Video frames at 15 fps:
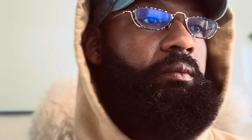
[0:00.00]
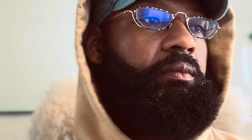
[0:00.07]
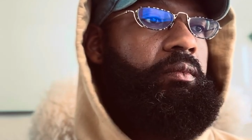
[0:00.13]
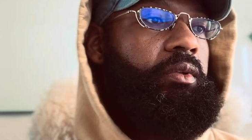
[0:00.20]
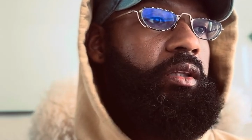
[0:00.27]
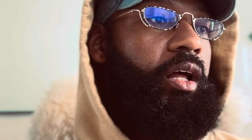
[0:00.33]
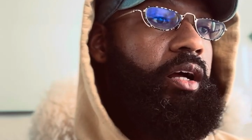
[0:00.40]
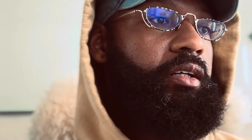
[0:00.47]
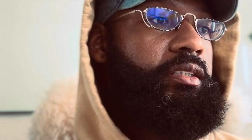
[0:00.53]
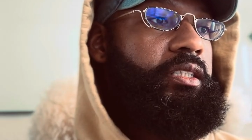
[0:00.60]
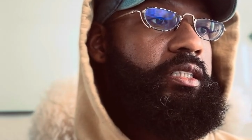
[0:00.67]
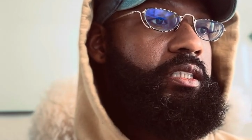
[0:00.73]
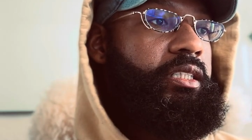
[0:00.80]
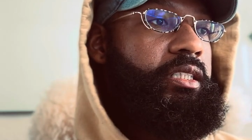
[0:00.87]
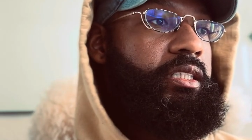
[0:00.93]
lost
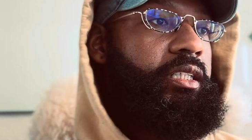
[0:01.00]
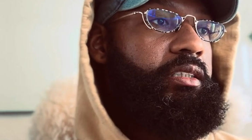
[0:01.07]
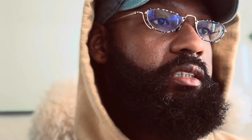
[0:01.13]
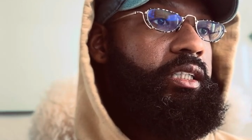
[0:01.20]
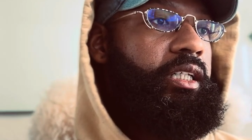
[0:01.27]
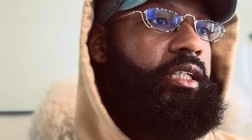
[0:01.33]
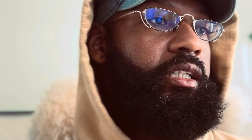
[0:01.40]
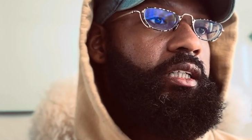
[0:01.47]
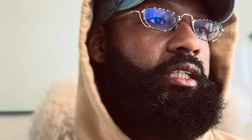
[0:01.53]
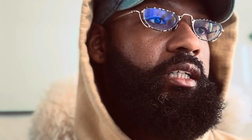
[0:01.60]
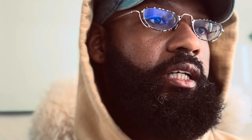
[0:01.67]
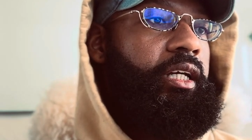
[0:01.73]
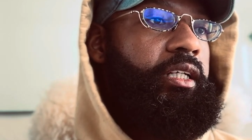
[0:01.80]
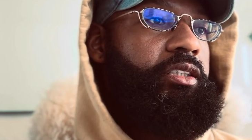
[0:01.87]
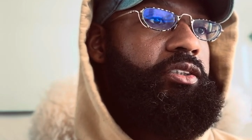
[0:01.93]
in such an
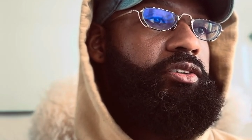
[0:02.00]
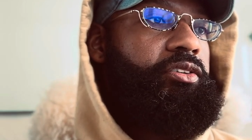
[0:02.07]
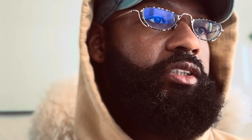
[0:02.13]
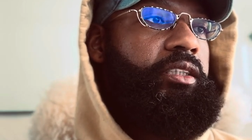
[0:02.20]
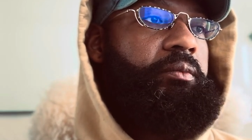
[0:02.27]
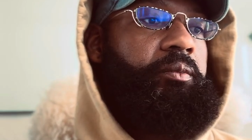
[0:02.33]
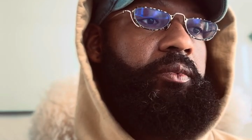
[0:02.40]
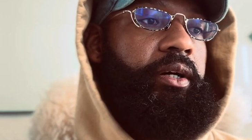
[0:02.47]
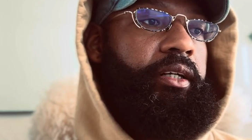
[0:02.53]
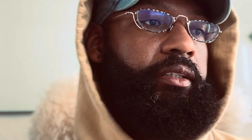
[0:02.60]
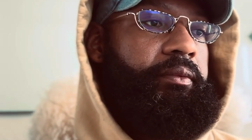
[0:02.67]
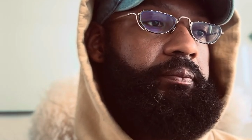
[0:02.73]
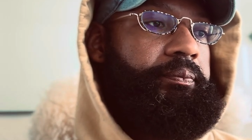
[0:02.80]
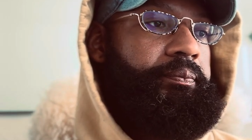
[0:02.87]
extreme rate.